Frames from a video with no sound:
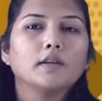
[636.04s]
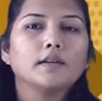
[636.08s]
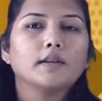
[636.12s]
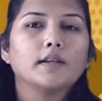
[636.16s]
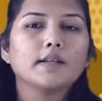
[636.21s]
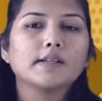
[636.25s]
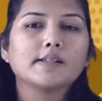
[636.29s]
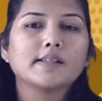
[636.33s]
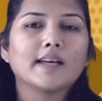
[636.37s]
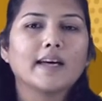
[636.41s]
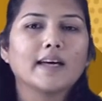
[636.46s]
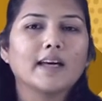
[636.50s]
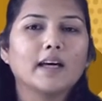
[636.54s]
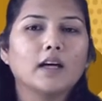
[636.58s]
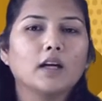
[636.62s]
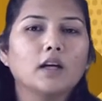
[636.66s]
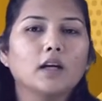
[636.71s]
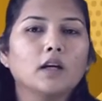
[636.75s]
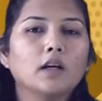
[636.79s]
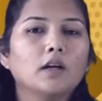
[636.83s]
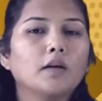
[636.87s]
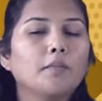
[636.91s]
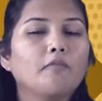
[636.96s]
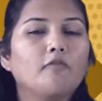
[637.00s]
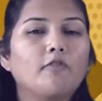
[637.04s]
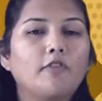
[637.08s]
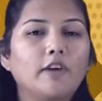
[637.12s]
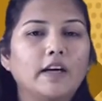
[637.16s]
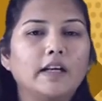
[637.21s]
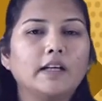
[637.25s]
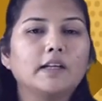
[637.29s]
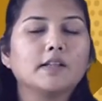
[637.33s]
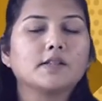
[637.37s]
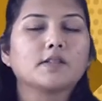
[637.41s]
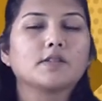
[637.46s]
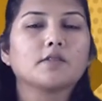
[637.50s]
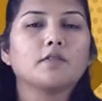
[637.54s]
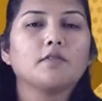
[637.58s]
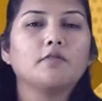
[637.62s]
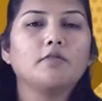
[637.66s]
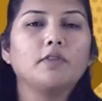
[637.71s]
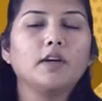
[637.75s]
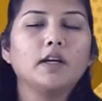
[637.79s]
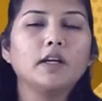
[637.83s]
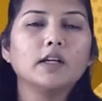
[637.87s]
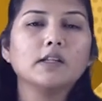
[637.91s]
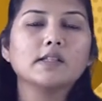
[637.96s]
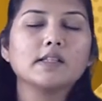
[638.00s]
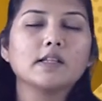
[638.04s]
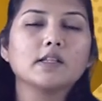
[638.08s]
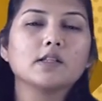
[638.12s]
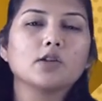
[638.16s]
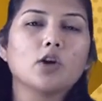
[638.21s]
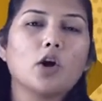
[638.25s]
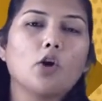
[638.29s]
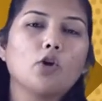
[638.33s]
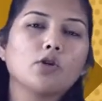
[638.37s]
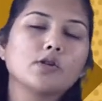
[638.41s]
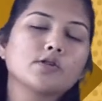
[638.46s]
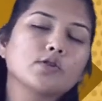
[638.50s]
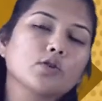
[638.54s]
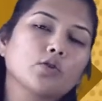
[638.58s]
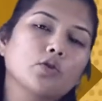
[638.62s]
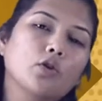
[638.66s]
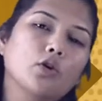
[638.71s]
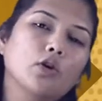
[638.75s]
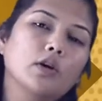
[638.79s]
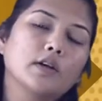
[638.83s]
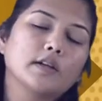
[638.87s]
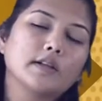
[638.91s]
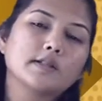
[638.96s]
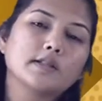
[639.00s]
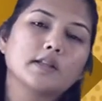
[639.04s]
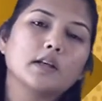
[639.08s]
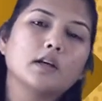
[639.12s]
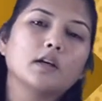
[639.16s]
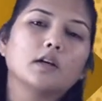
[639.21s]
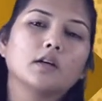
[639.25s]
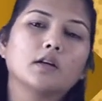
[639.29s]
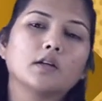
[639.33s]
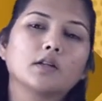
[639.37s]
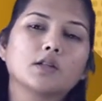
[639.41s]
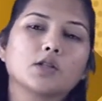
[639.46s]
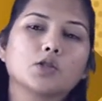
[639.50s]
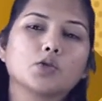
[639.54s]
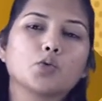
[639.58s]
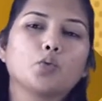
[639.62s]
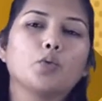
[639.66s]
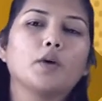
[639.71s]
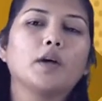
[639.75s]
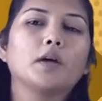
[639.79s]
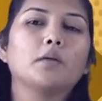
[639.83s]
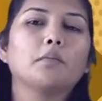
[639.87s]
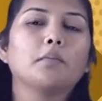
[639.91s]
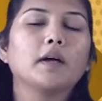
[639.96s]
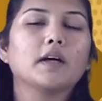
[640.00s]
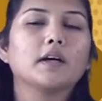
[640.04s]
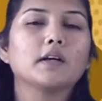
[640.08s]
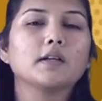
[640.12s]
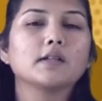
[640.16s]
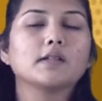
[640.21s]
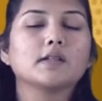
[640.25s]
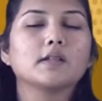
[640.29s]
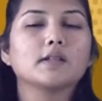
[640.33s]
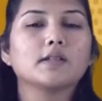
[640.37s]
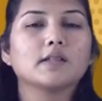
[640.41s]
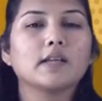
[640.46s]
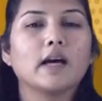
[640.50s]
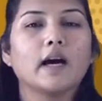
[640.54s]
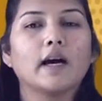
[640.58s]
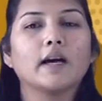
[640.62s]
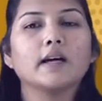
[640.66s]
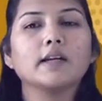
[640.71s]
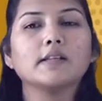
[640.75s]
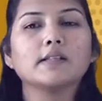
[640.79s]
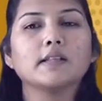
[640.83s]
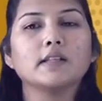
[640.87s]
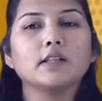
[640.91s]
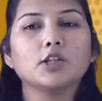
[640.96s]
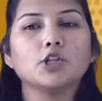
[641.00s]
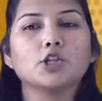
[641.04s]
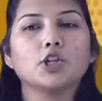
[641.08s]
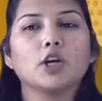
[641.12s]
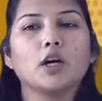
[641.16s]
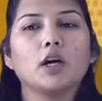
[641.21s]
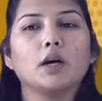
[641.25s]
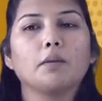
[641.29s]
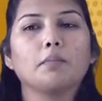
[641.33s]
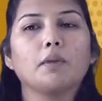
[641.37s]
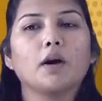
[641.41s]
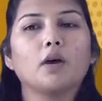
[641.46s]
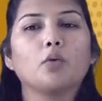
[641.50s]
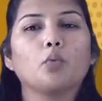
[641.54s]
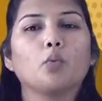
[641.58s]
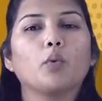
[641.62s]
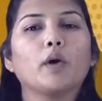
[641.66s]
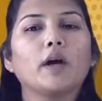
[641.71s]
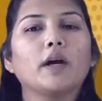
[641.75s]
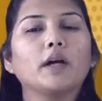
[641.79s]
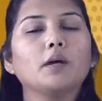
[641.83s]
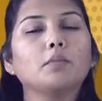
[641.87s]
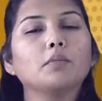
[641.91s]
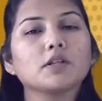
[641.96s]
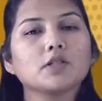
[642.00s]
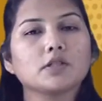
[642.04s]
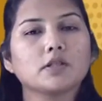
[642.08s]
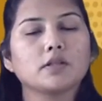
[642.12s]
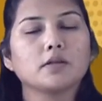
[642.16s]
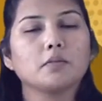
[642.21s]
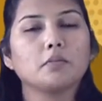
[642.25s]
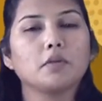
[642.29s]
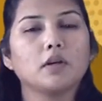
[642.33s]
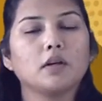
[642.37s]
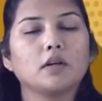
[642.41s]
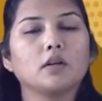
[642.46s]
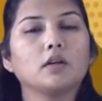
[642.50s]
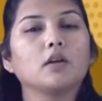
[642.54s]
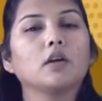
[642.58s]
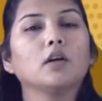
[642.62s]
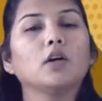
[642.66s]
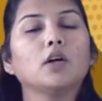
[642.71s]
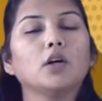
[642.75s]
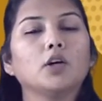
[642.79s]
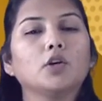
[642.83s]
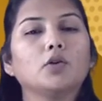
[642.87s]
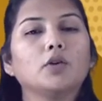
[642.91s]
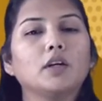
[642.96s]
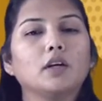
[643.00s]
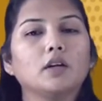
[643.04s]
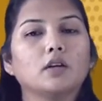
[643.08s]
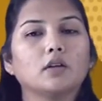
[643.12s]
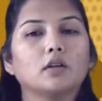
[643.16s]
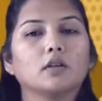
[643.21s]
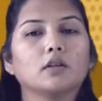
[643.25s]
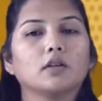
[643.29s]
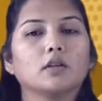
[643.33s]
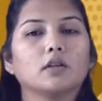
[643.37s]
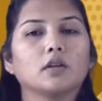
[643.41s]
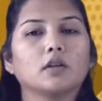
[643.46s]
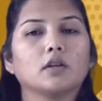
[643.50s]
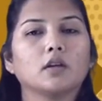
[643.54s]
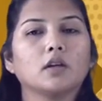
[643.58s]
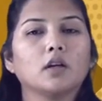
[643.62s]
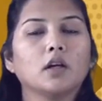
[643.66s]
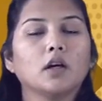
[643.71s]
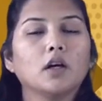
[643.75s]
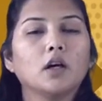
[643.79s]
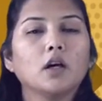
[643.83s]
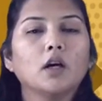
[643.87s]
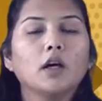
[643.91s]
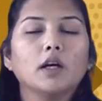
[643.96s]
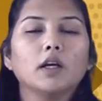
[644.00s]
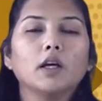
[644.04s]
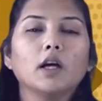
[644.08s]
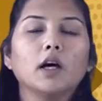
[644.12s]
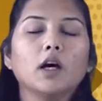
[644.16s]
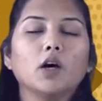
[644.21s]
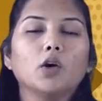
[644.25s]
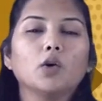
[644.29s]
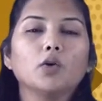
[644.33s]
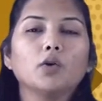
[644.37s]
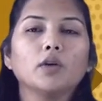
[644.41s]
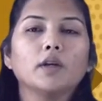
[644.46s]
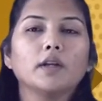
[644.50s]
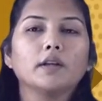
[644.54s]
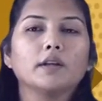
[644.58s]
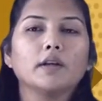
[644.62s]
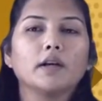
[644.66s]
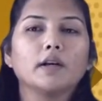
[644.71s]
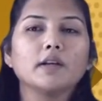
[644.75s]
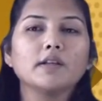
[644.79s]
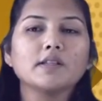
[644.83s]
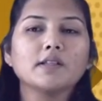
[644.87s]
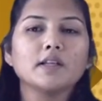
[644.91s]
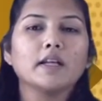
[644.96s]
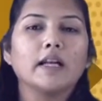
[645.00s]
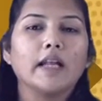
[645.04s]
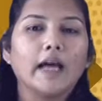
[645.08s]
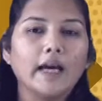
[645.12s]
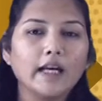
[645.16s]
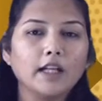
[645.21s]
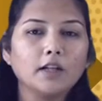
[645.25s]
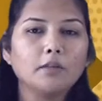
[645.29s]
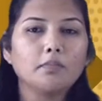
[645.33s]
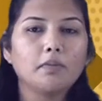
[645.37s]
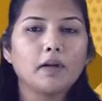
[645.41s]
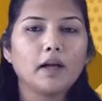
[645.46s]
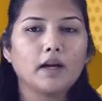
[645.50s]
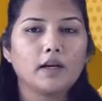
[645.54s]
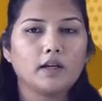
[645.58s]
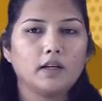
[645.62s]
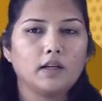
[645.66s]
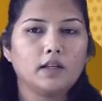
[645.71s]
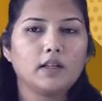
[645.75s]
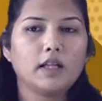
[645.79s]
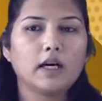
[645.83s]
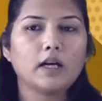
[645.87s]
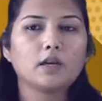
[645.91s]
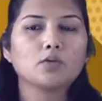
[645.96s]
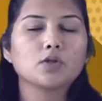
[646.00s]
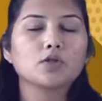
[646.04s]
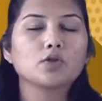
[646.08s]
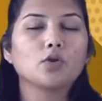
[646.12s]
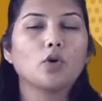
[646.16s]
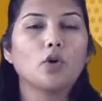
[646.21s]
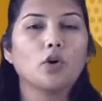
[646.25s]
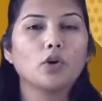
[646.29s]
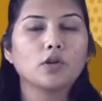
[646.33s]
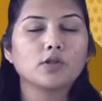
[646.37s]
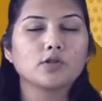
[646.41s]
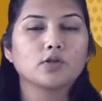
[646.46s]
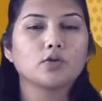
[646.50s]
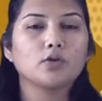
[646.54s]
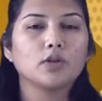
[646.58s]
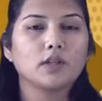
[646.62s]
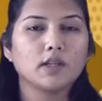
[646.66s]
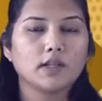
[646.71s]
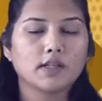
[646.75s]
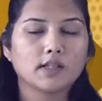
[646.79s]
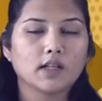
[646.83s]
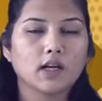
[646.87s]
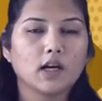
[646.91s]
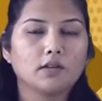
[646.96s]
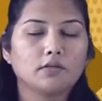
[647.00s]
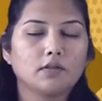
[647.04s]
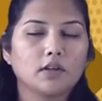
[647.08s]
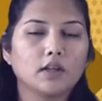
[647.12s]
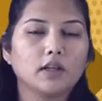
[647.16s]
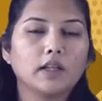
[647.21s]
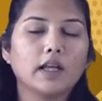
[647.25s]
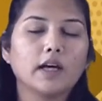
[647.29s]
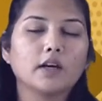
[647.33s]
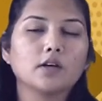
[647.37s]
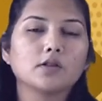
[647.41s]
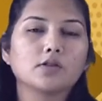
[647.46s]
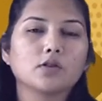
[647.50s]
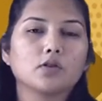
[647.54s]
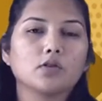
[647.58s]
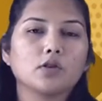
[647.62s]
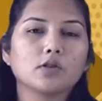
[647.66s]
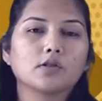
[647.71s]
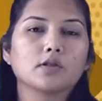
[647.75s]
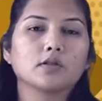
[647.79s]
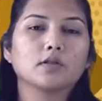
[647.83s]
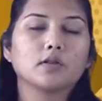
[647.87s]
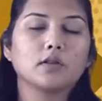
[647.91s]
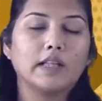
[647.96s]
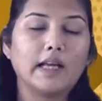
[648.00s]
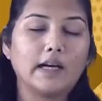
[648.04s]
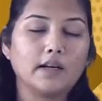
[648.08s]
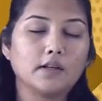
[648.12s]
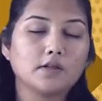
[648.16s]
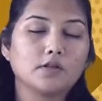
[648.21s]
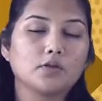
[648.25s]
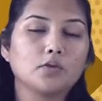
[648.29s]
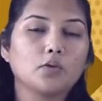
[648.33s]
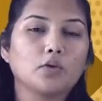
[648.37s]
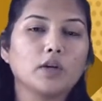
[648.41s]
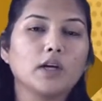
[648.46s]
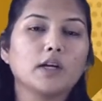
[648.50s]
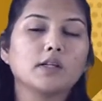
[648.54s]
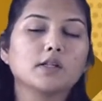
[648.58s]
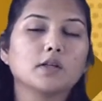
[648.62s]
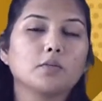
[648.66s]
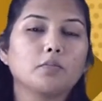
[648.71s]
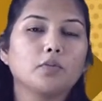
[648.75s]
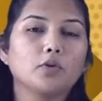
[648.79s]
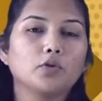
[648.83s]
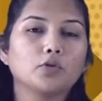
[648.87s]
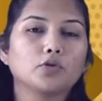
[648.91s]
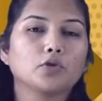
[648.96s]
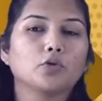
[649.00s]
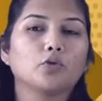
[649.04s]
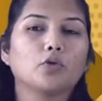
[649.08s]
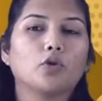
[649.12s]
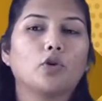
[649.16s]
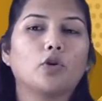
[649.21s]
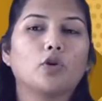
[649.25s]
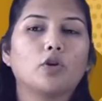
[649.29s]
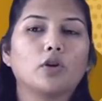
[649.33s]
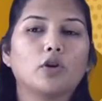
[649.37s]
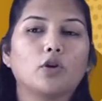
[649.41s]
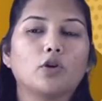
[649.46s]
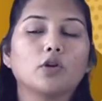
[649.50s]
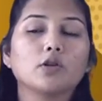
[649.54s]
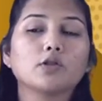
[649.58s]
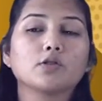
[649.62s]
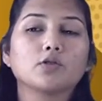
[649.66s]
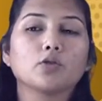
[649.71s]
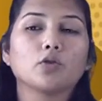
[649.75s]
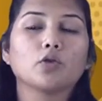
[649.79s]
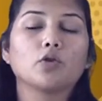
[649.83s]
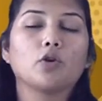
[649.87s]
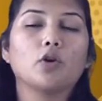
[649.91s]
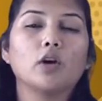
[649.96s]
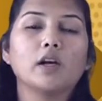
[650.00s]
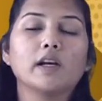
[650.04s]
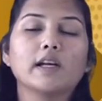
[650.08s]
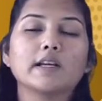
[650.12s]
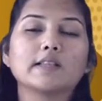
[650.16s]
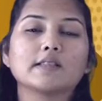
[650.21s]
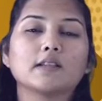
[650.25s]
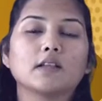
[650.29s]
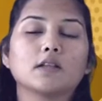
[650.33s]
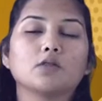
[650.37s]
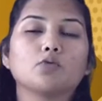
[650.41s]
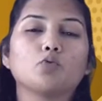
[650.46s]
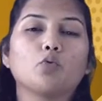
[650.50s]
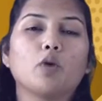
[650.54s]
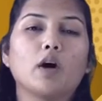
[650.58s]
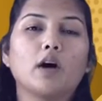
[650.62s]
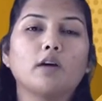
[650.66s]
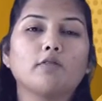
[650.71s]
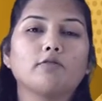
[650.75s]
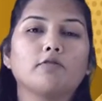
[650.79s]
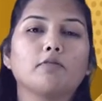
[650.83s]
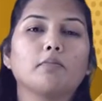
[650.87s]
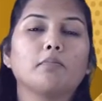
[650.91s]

The second, Venus. Venus is also called as the Earth's twin because the size and the shape are very much similar to the Earth. Now, there is a ninth planet that was also discovered that is known as the Pluto, or also called as the dwarf